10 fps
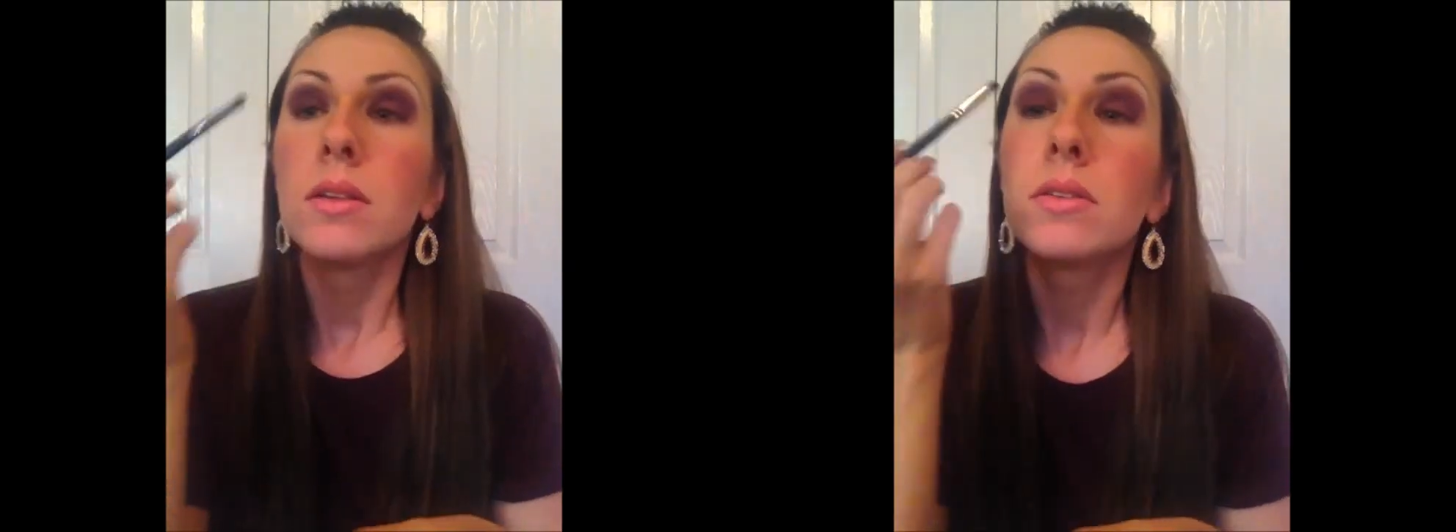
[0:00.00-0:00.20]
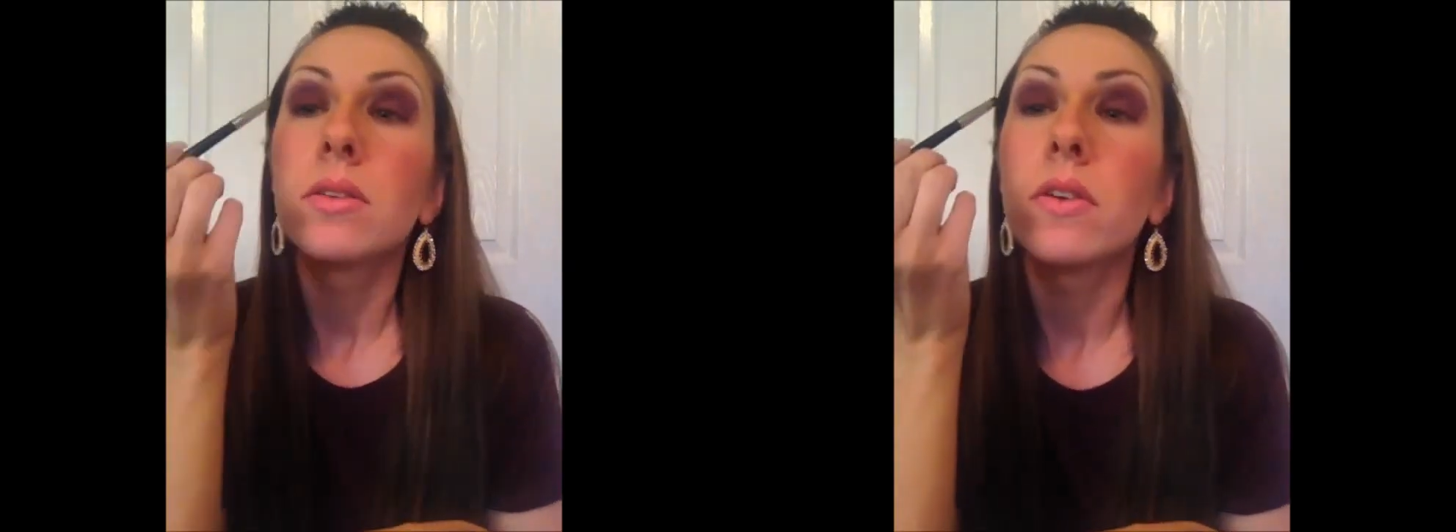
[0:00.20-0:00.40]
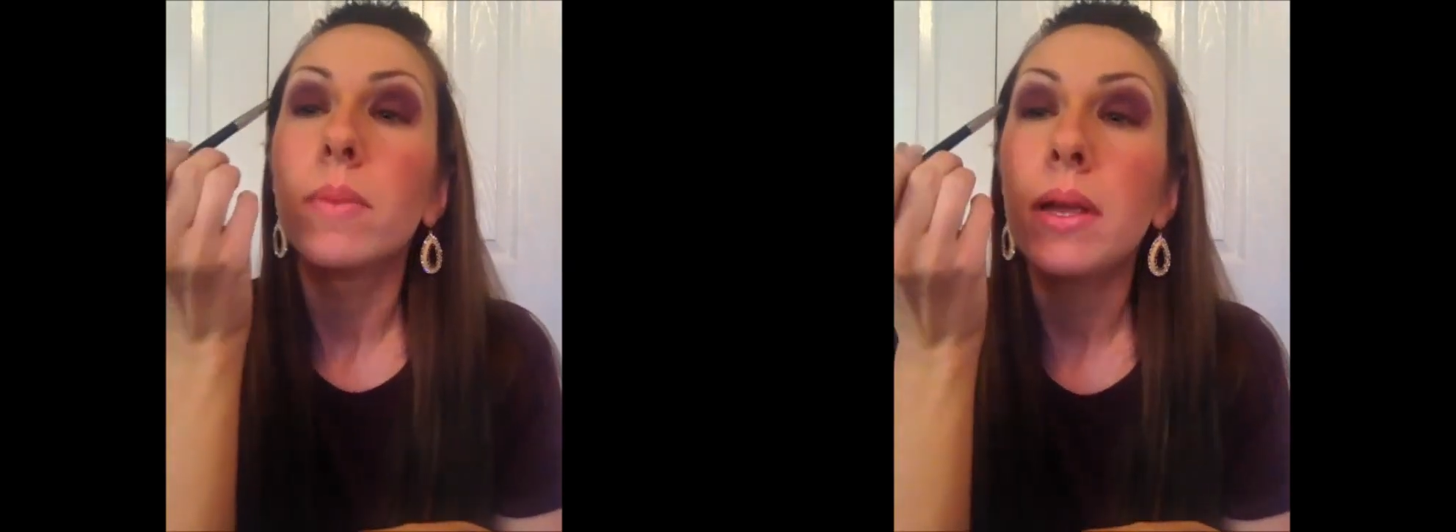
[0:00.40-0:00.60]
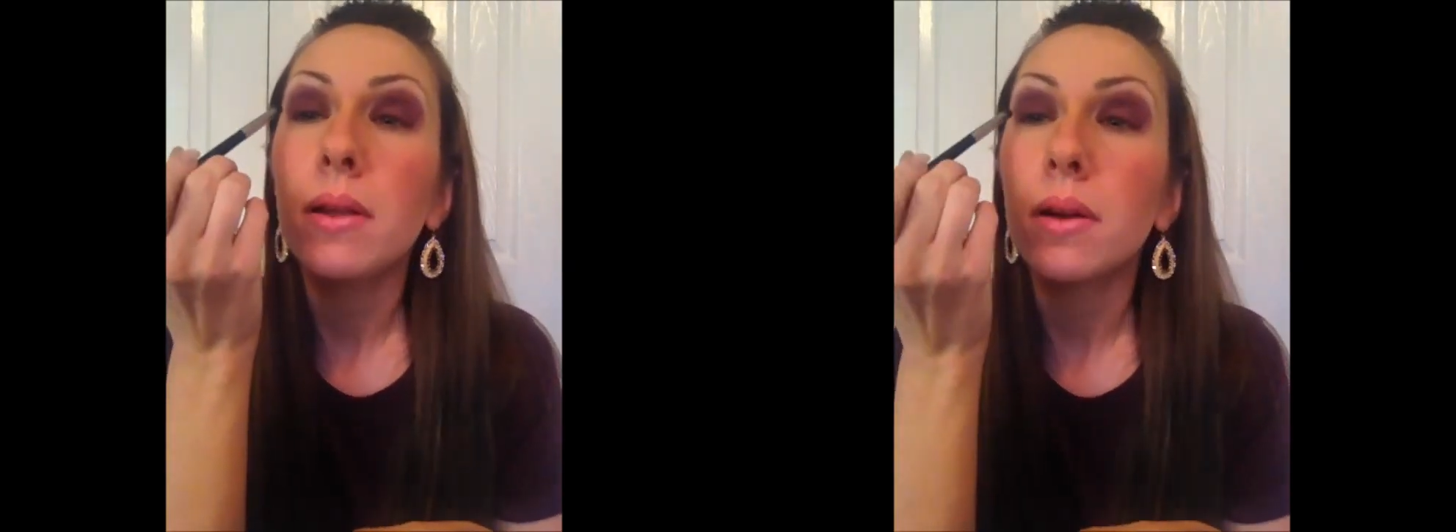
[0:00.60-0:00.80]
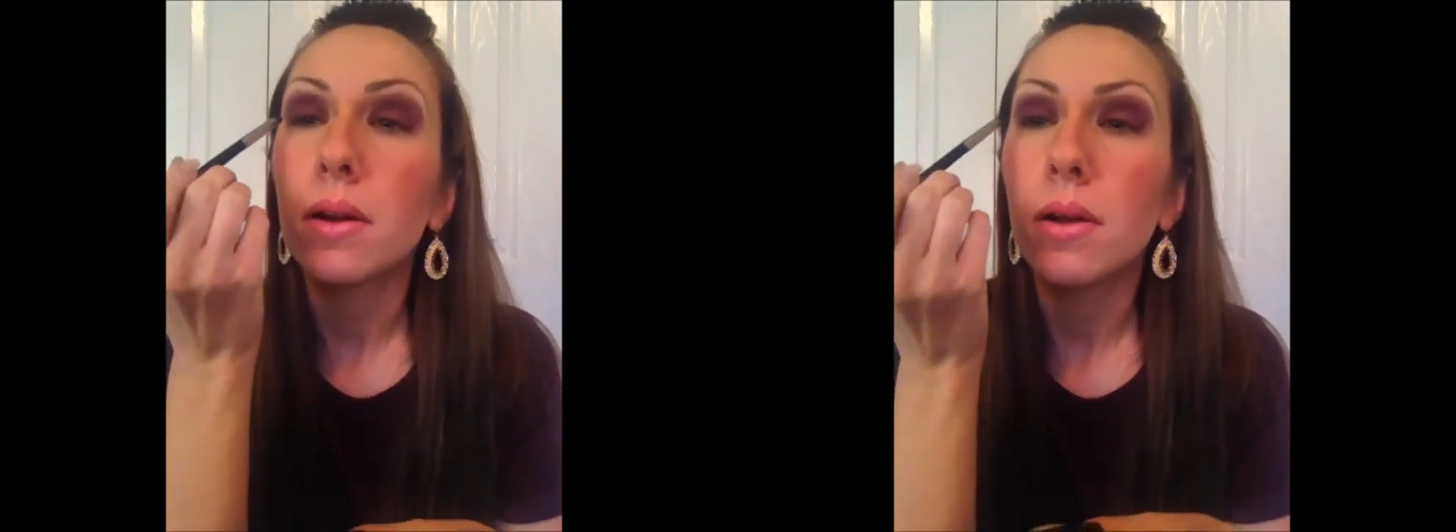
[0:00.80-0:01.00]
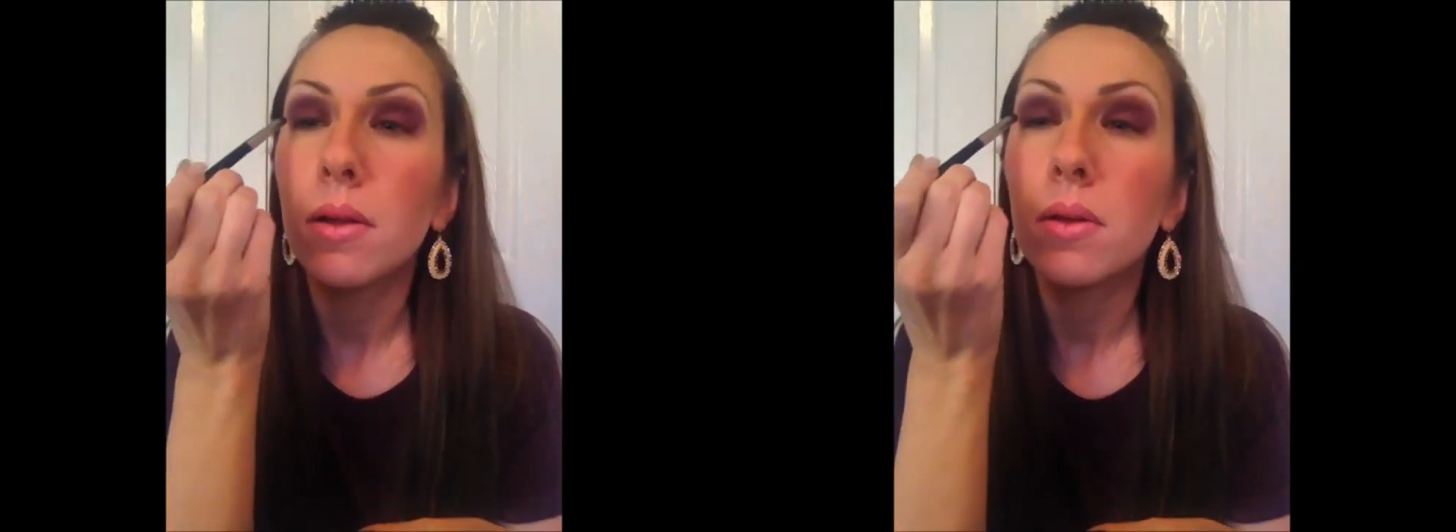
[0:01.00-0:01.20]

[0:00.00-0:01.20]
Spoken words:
So from here,